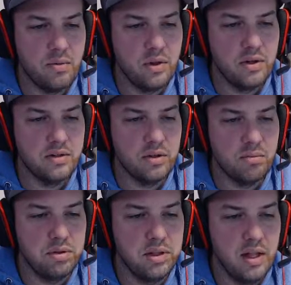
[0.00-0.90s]
we'll also
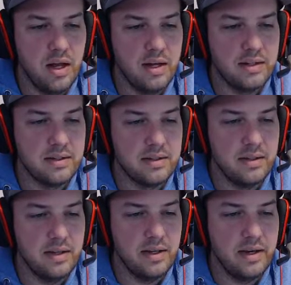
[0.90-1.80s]
plot
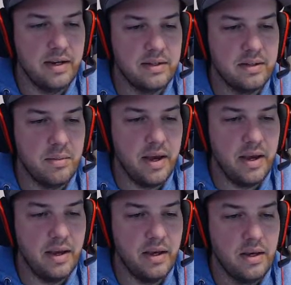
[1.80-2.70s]
the
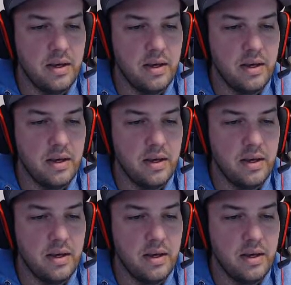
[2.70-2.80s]
SMA.